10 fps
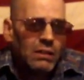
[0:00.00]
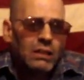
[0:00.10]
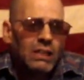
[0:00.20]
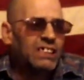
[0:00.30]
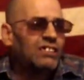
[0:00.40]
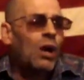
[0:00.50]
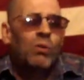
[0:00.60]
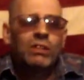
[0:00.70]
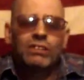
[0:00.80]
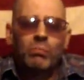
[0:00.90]
It's no
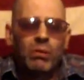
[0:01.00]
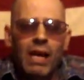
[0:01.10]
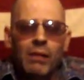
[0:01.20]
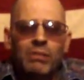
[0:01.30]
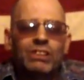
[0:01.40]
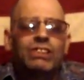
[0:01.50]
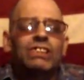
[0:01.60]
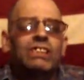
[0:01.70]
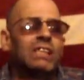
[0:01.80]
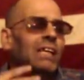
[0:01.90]
one to blame. It's
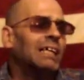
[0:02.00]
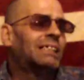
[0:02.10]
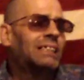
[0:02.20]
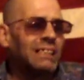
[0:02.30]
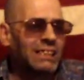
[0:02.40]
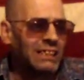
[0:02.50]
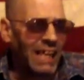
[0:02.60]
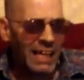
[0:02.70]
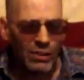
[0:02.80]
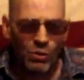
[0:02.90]
just the
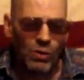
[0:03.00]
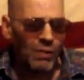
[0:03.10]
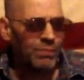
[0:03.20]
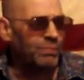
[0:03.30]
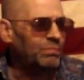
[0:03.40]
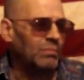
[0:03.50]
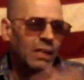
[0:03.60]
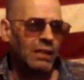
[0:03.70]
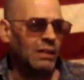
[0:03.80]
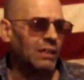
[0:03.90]
cycle of
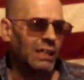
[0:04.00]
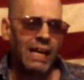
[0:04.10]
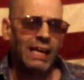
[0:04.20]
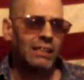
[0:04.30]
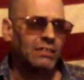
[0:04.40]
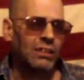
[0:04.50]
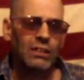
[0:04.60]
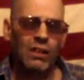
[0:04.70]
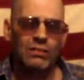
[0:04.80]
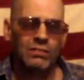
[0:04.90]
an
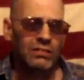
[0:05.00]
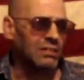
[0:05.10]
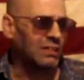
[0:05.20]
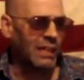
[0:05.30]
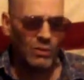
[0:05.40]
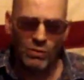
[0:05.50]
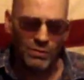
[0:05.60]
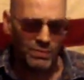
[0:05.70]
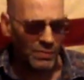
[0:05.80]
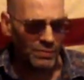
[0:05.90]
ANACYCLOSIS, the
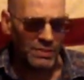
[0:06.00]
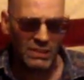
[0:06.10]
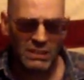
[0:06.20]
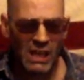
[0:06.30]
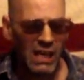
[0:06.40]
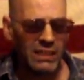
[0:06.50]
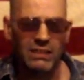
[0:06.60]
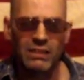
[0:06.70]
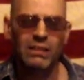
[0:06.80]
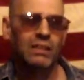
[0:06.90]
cycle of a society.